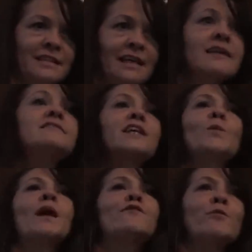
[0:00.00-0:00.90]
Let's get
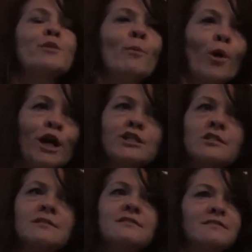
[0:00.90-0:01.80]
away from the
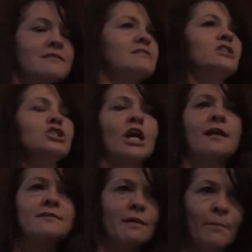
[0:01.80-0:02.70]
mortgages, the
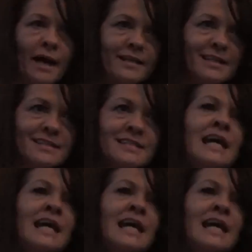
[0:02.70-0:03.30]
chains that bind us.